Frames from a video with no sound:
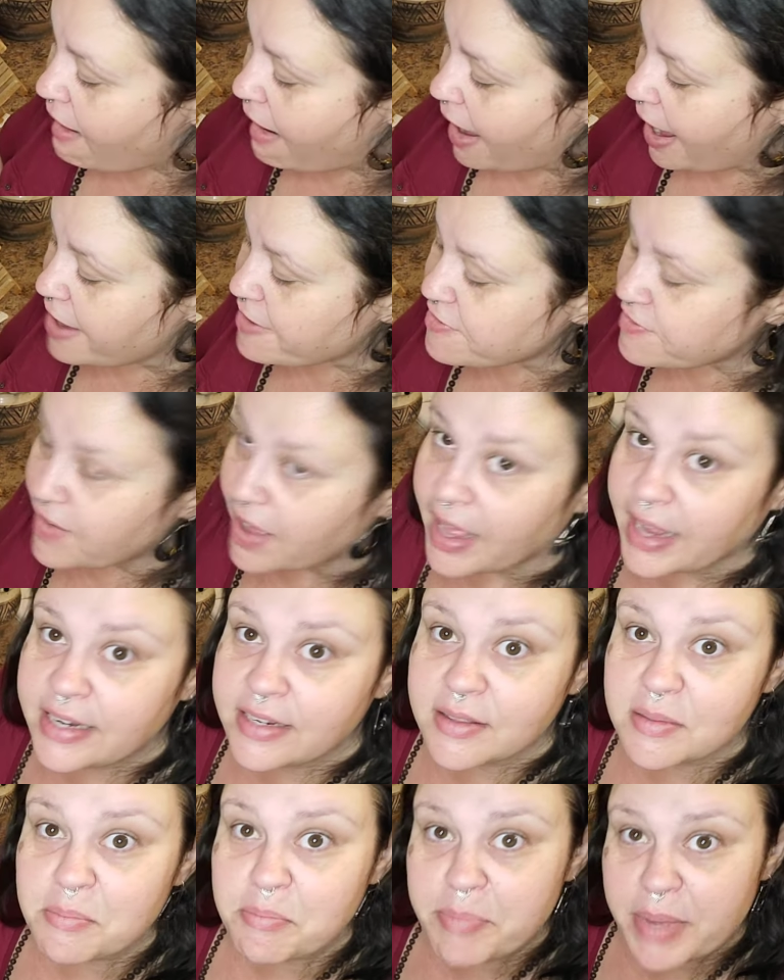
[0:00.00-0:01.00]
I
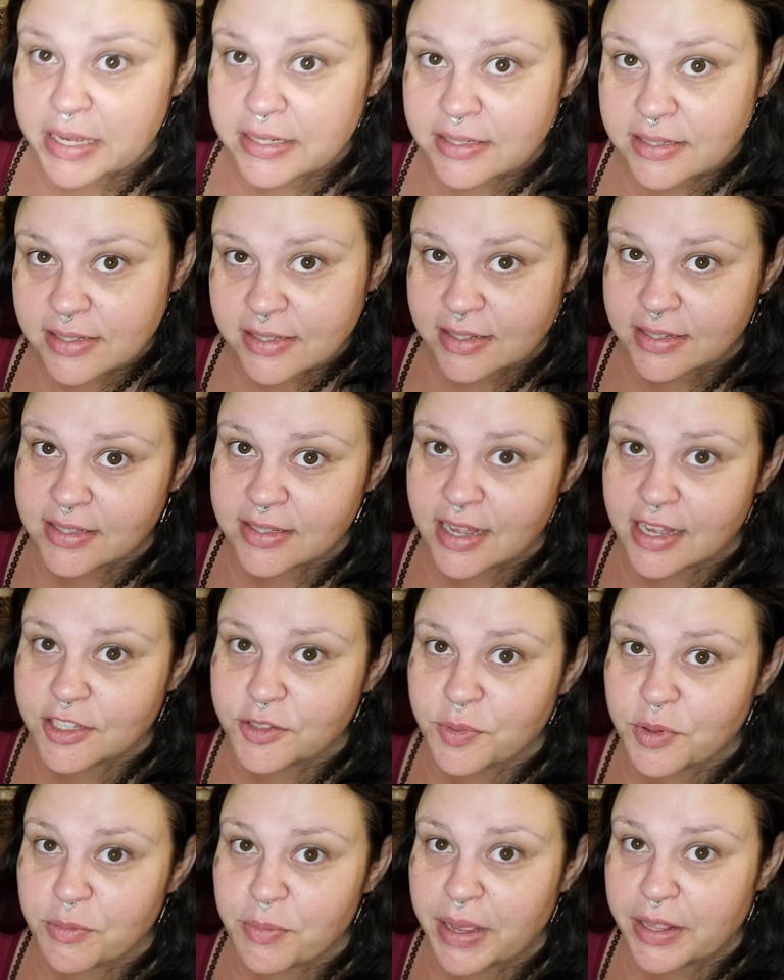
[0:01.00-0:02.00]
find the best
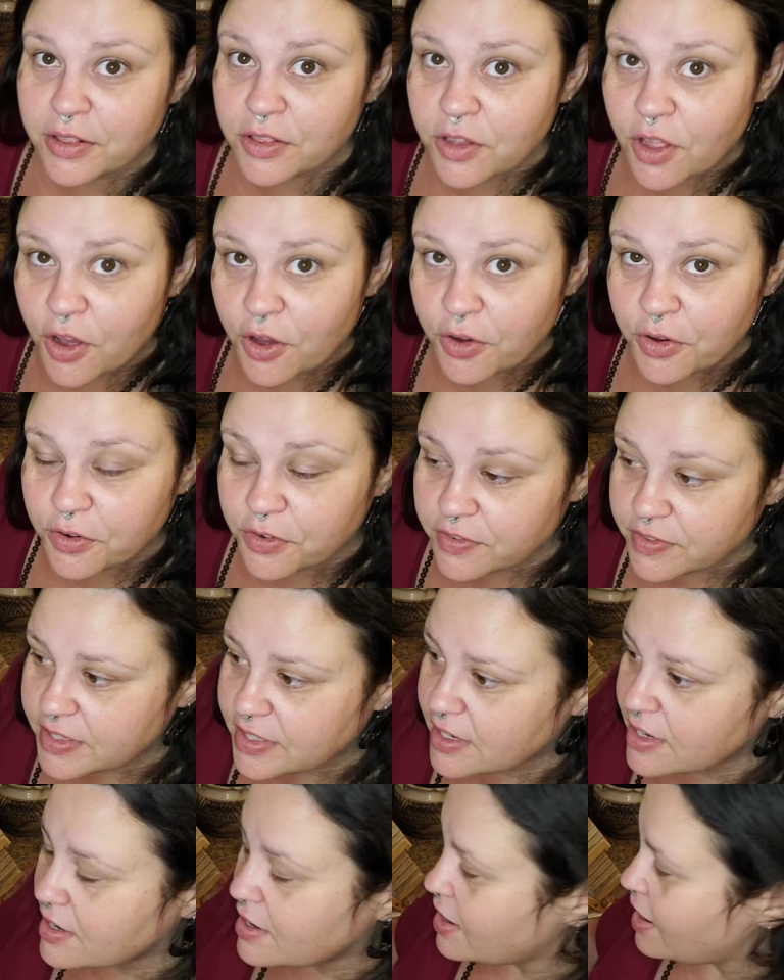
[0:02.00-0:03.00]
success with my
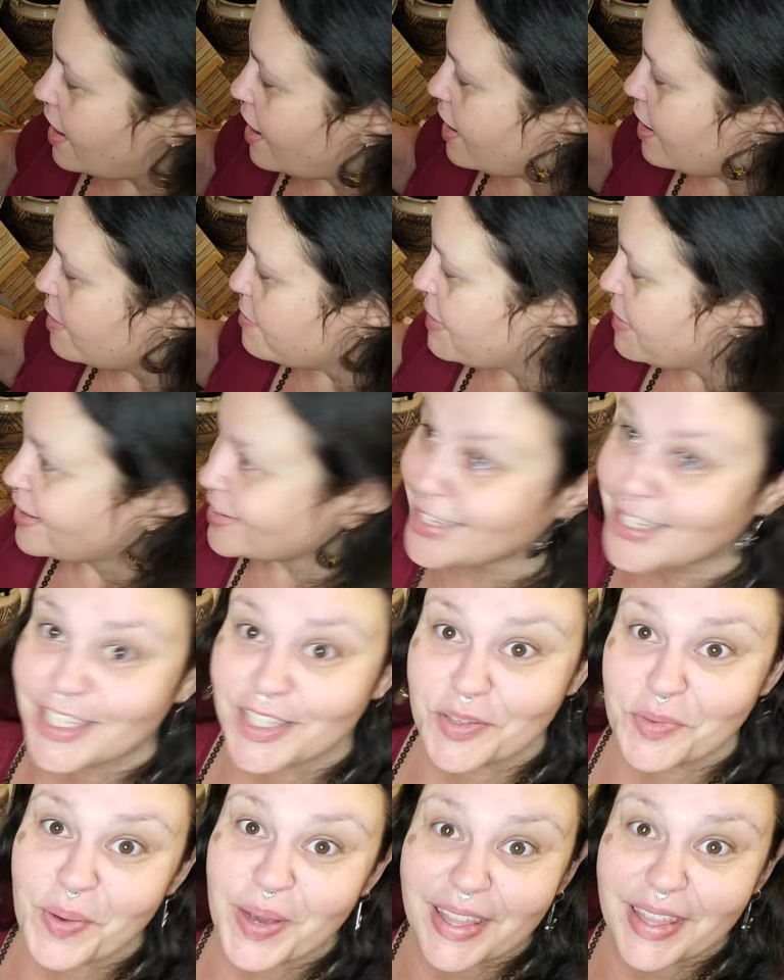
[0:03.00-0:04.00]
loaves, at
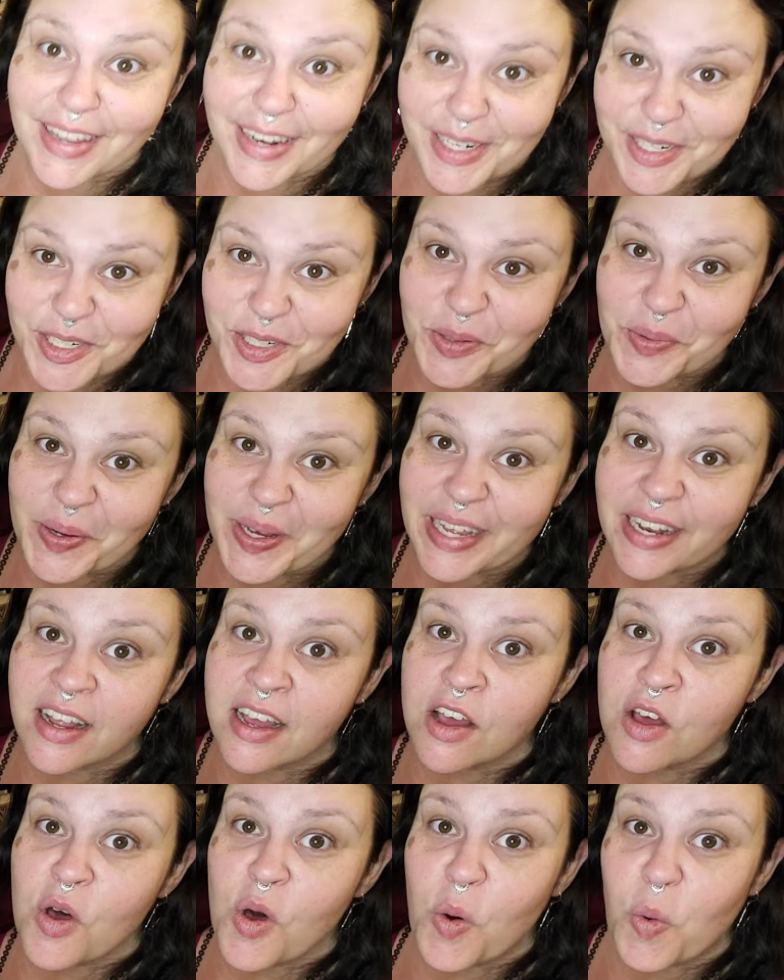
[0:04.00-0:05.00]
least the way that I do it,
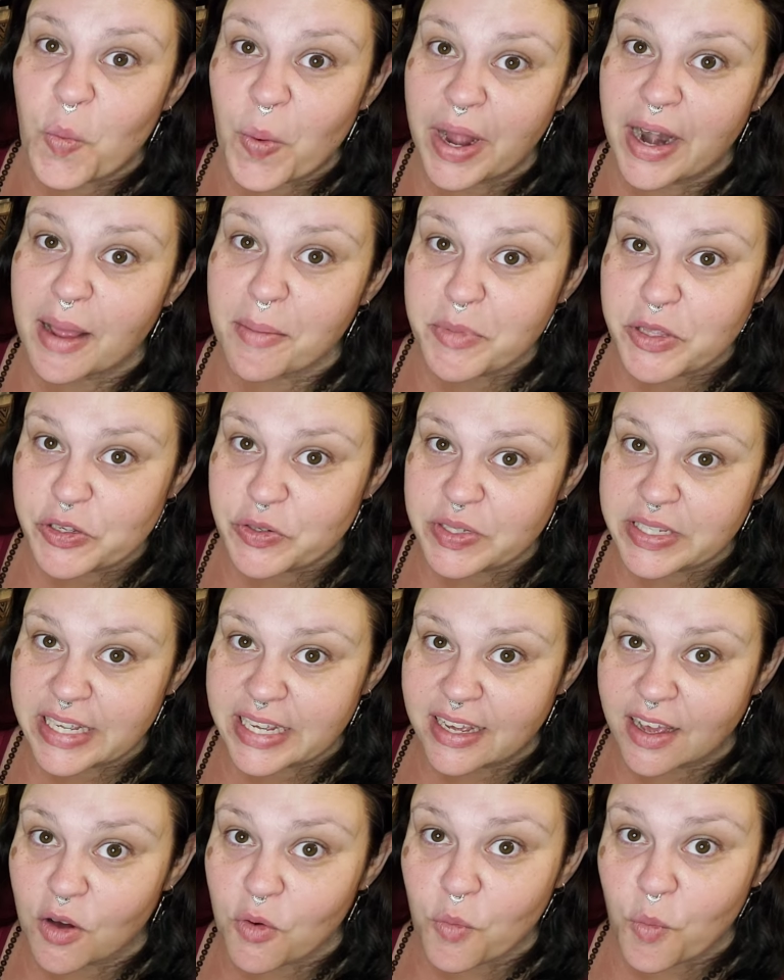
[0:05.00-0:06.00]
when I'm
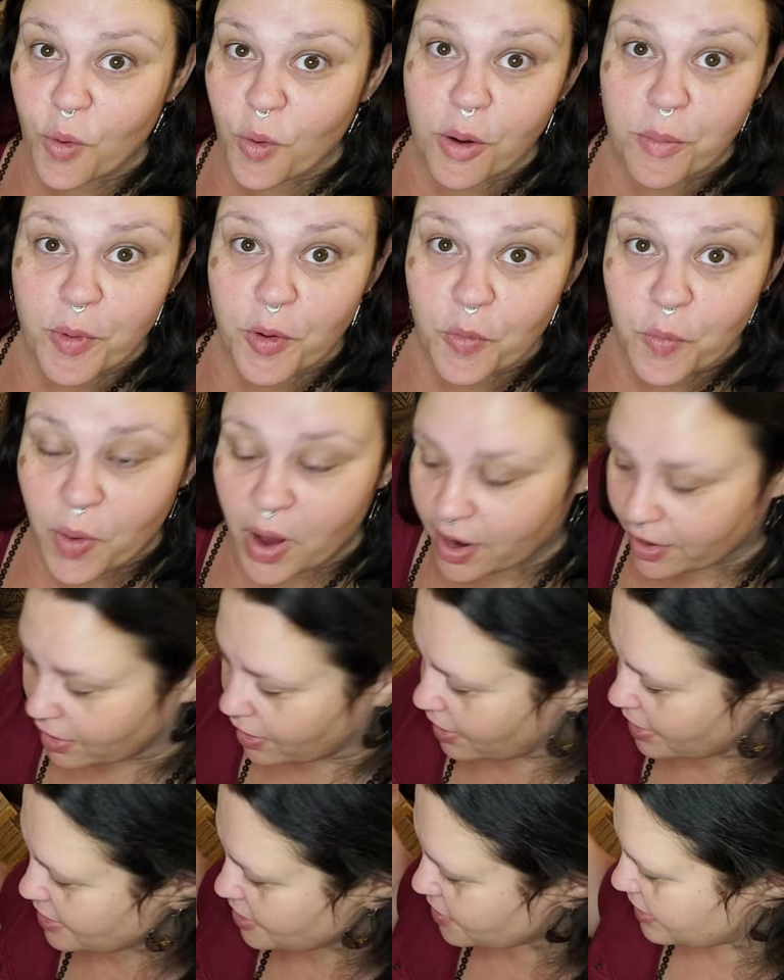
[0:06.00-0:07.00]
using warmer
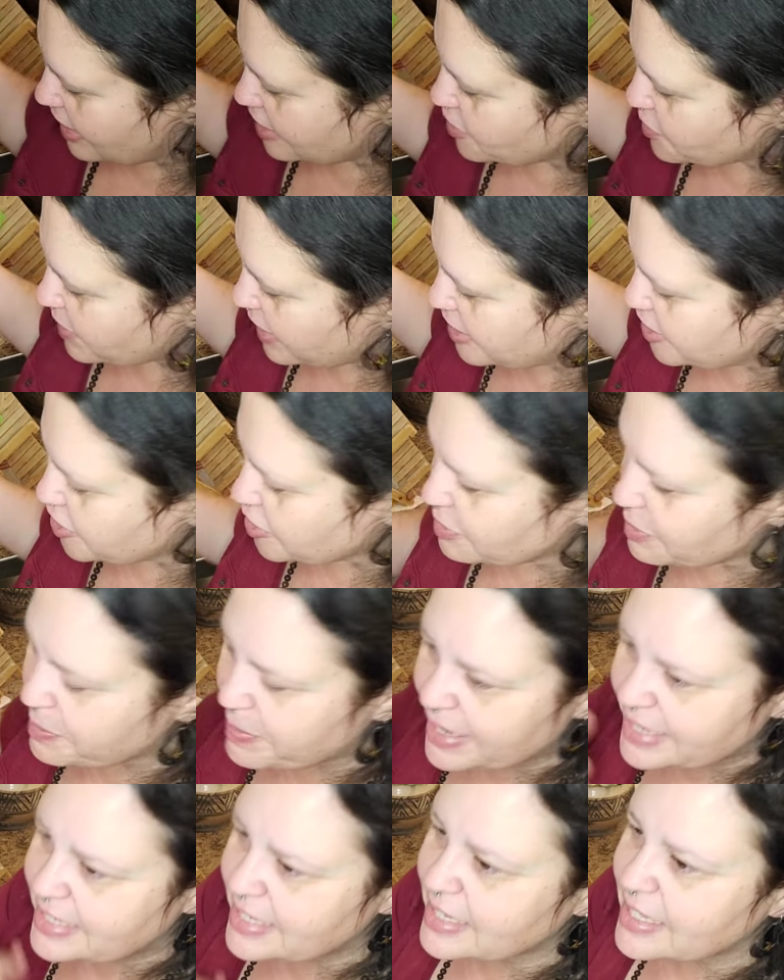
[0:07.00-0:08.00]
water. And so that's what I do.
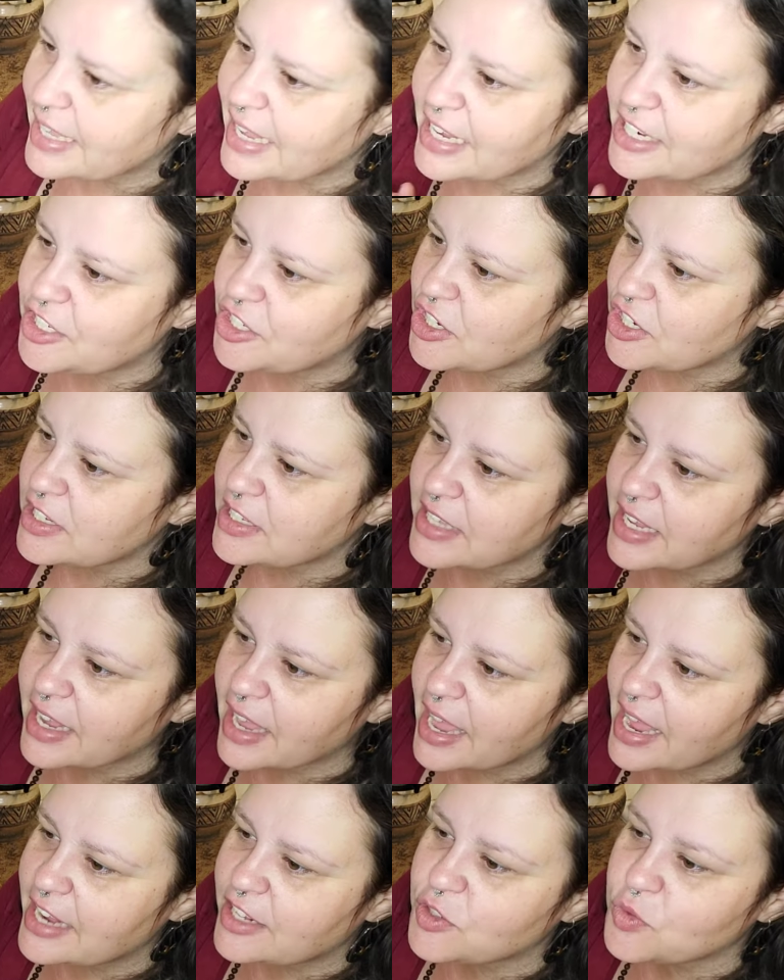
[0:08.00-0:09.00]
But basically, it's just
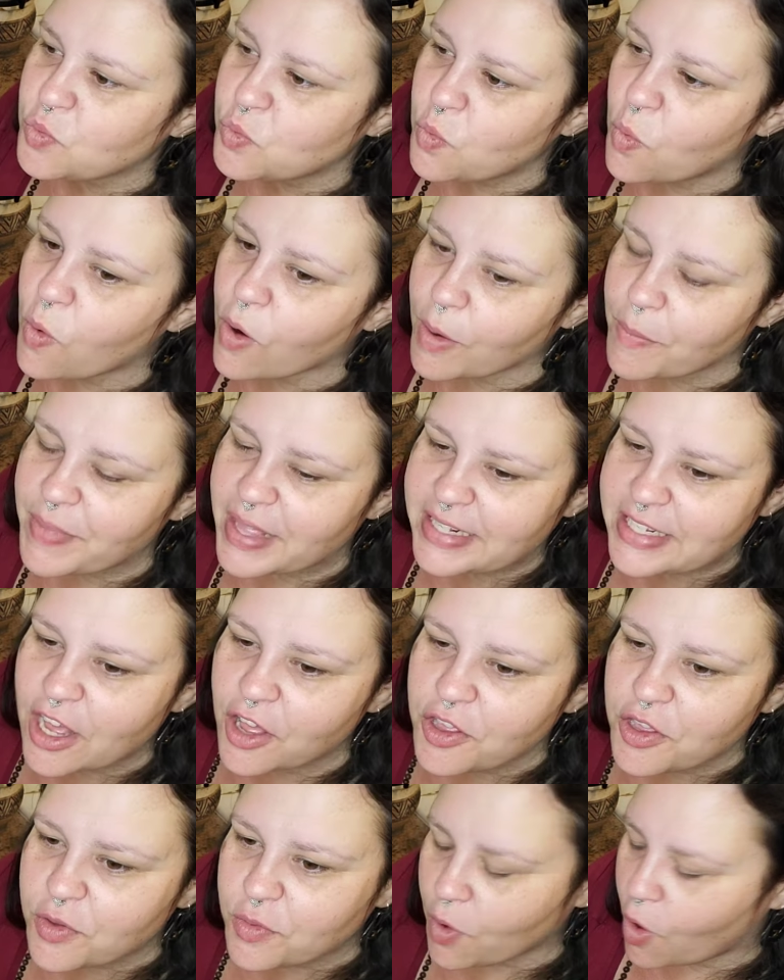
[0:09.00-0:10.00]
like, it's warm. They
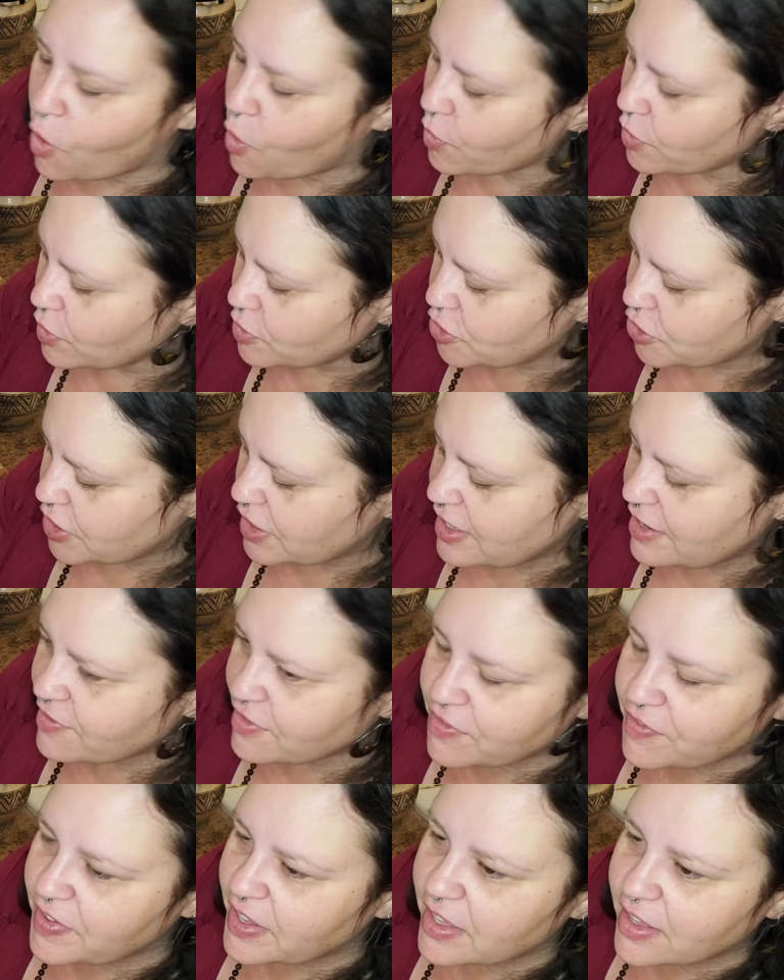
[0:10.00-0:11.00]
tell you, oh, you shouldn't
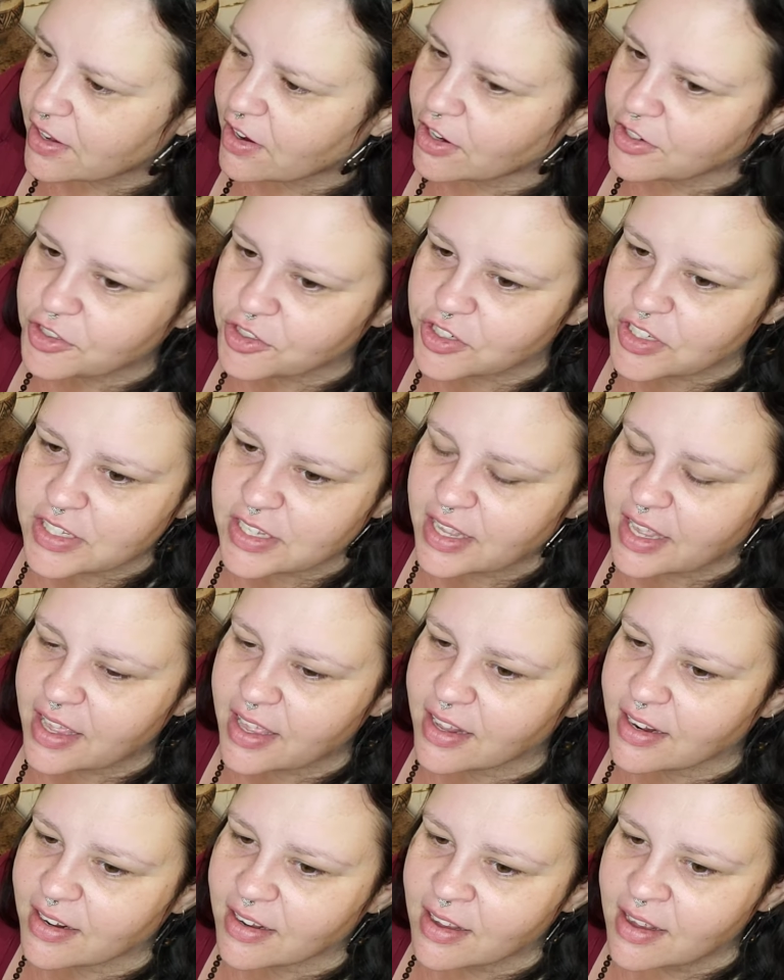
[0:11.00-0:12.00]
even feel it on your
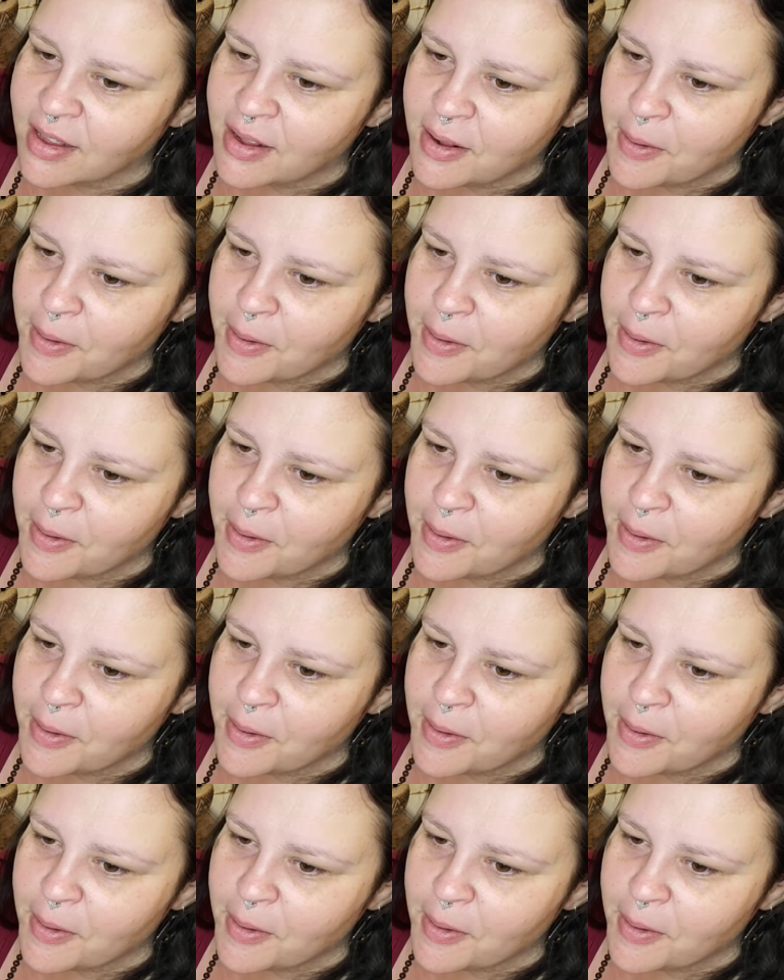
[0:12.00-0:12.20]
skin.